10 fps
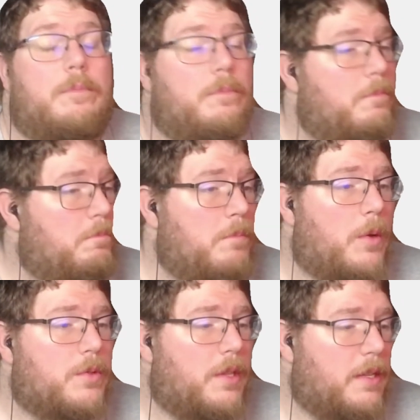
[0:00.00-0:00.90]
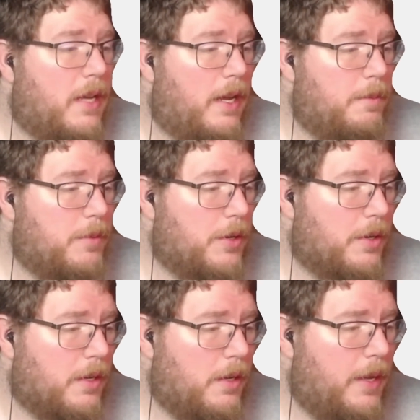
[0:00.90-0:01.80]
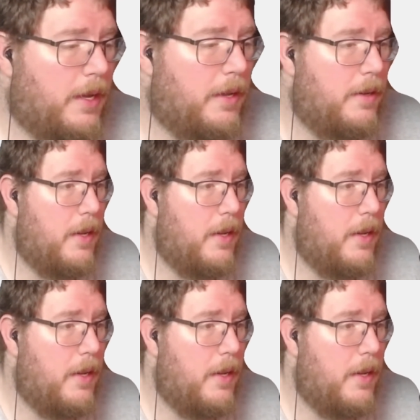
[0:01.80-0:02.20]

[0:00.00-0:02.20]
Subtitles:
Most of the time you're going to go ahead